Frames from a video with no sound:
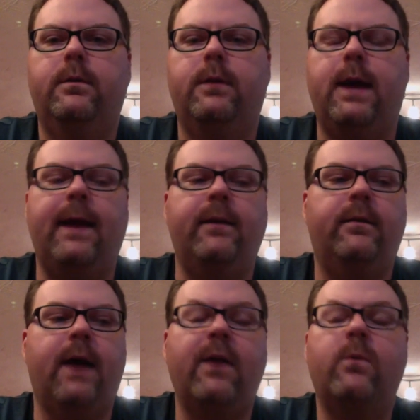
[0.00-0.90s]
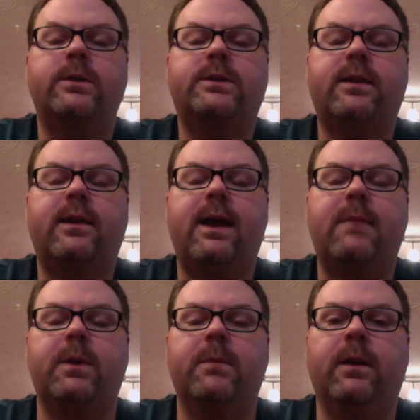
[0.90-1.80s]
And I don't want to see that
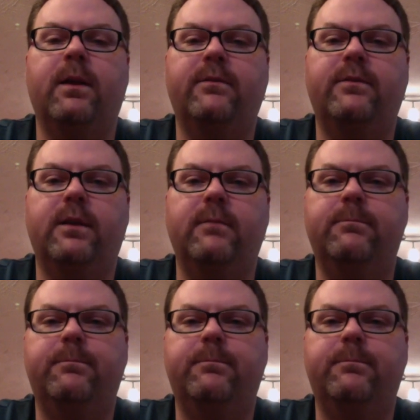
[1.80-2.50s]
happen in my lifetime.